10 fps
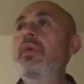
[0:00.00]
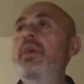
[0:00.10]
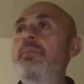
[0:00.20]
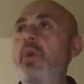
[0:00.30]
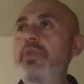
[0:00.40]

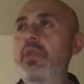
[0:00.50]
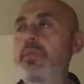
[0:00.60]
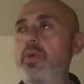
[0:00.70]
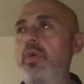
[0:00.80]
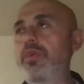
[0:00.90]
that both
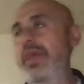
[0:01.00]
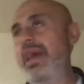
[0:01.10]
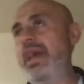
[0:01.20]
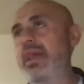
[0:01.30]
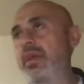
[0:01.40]
liberals
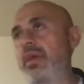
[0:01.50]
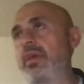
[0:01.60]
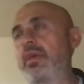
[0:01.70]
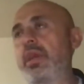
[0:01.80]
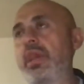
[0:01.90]
and
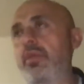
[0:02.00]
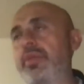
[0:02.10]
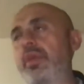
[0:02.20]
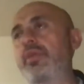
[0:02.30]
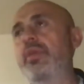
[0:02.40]

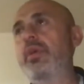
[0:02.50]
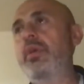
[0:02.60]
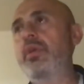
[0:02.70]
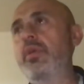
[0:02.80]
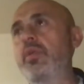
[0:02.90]
henotheists
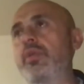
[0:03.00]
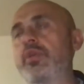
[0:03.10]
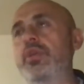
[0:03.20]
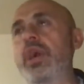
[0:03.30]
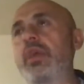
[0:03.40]
use
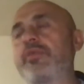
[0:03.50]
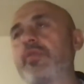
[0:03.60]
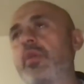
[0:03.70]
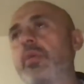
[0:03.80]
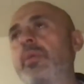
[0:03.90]
to try to
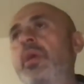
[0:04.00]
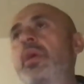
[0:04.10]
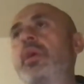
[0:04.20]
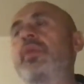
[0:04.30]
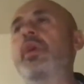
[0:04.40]
affirm
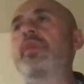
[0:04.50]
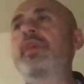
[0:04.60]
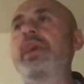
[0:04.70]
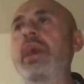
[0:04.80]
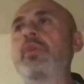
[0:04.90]
there is
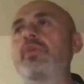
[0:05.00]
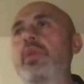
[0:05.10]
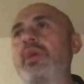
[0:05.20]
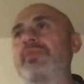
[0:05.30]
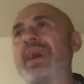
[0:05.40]
a
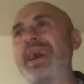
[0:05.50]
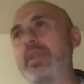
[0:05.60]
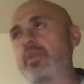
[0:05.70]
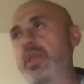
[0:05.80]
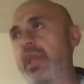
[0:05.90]
council of
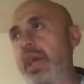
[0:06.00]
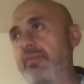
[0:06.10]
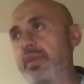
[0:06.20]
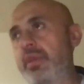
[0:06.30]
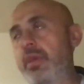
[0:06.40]
gods in
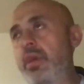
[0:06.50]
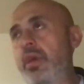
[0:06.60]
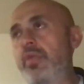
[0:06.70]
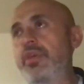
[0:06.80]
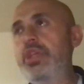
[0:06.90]
heaven,
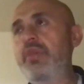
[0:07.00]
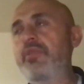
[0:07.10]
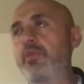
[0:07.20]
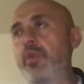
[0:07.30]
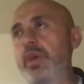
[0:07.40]
the chief
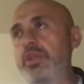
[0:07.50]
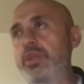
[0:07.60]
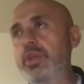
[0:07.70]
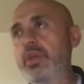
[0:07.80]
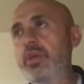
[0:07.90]
of
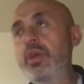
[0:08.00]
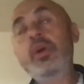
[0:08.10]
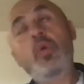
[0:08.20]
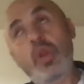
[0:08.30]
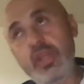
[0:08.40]
which,
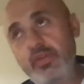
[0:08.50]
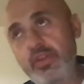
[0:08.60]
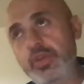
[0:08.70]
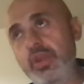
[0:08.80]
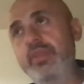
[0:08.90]
according to
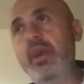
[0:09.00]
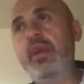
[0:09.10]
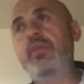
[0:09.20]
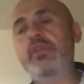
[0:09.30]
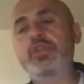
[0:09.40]
the
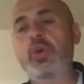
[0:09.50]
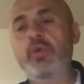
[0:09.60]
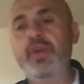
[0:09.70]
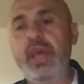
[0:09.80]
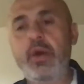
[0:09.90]
Trinitarians, is
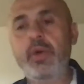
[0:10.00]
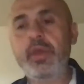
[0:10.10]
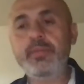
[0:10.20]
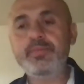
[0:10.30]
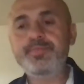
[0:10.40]
Jehovah Yahweh.
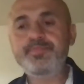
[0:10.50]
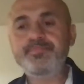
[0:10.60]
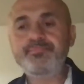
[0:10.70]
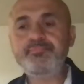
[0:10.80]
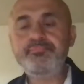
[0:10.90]

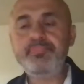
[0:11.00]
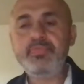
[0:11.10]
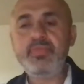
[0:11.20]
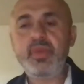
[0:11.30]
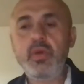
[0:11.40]

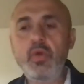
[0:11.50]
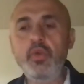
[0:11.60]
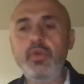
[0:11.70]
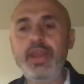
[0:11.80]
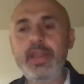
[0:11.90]

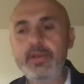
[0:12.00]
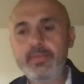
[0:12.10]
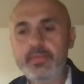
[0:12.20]
Who's ready?